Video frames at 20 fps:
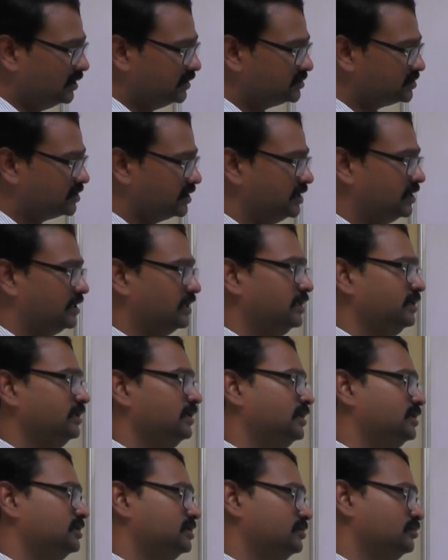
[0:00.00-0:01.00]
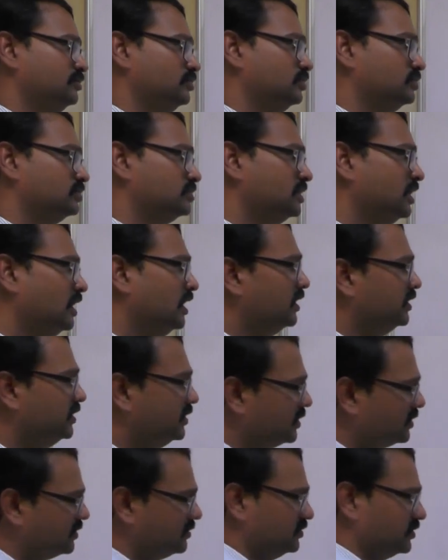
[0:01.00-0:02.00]
straight line asymptotes.
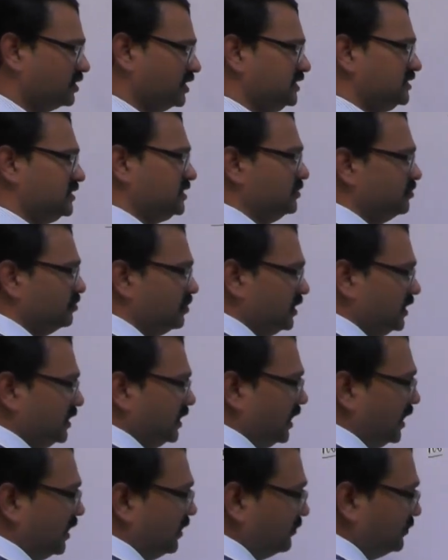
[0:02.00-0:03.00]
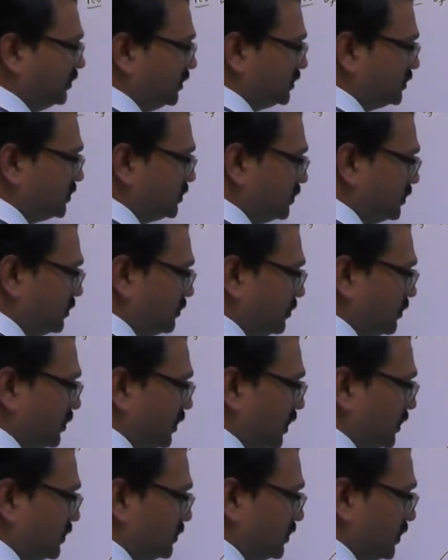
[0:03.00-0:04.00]
Here you can simply have this
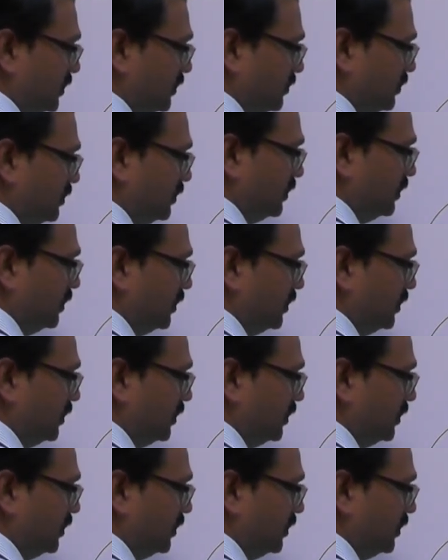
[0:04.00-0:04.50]
as a